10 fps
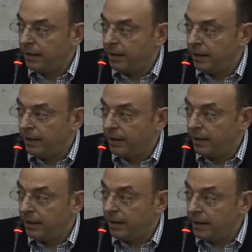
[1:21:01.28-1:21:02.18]

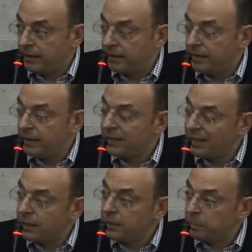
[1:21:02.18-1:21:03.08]
And they
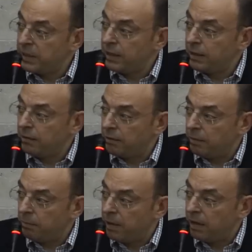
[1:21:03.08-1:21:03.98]
still speak
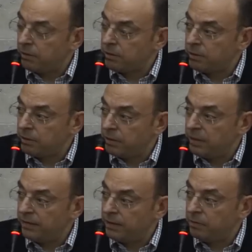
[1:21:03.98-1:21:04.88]
about
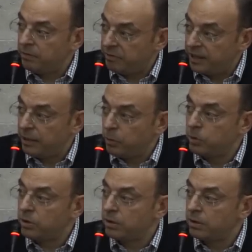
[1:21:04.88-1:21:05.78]
Unilever with very
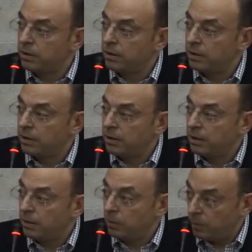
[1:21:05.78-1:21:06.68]
good
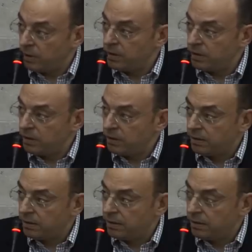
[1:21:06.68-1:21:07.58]
words,
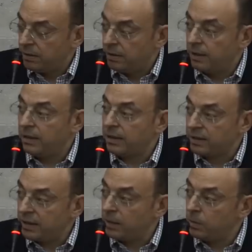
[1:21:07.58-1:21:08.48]
and they are
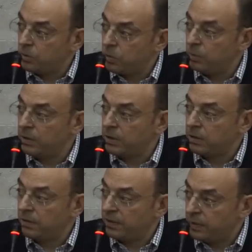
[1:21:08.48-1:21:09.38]
still
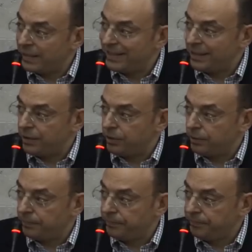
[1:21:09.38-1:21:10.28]
consumers of the
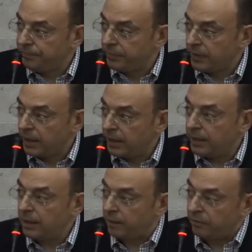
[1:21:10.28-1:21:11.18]
organization.
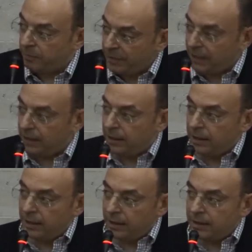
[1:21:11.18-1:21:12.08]
And for me,
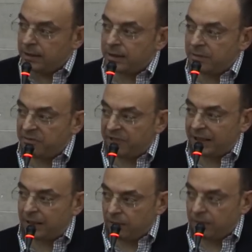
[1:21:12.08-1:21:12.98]
this is
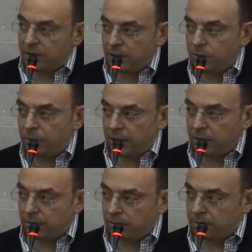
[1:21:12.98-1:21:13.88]
emphatic of the
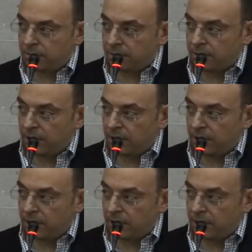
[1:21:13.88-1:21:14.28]
situation.